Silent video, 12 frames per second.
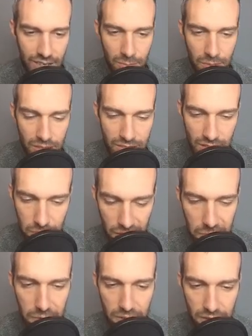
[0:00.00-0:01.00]
Because I
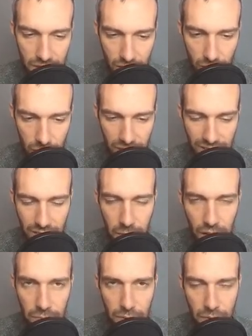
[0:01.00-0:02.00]
Brave Bird, it lowered my...
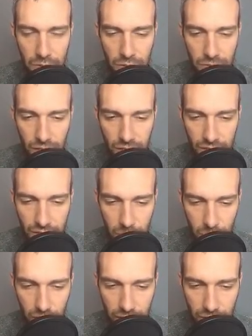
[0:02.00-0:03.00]
I probably should have gotten a little
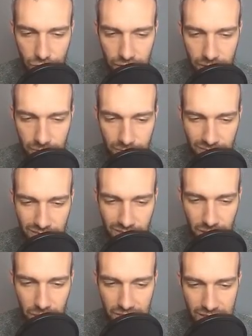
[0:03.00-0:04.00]
more energy.
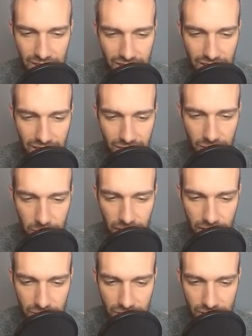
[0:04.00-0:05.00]
But it's not that it even
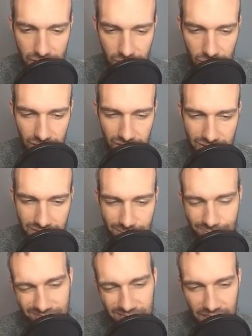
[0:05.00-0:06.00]
matters. I still go down here.
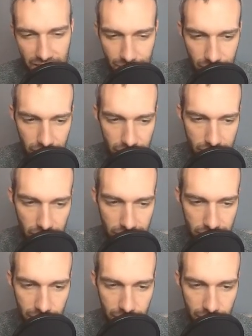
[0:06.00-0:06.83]
Yeah, that's tough.